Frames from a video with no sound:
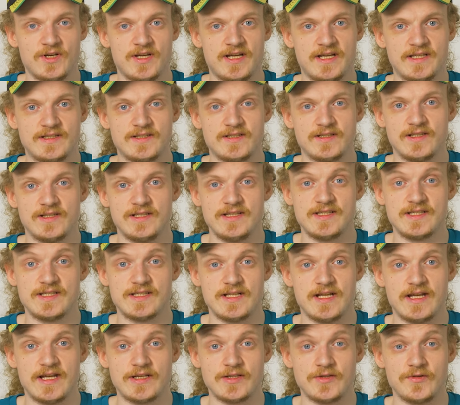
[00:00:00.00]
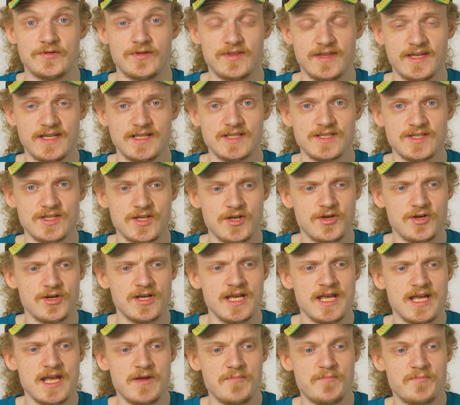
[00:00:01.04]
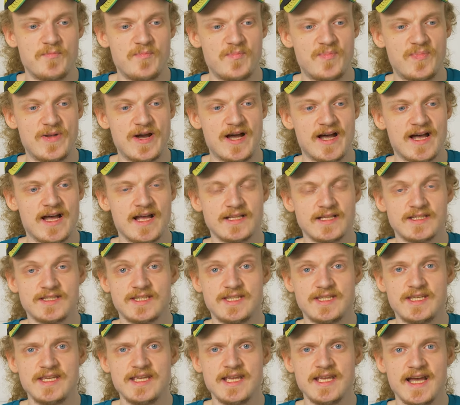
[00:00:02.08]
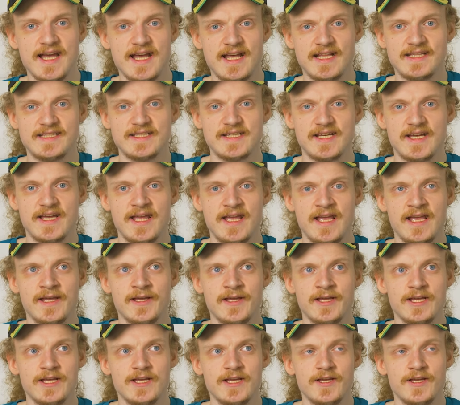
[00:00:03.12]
I'd at least like to think so. But he had a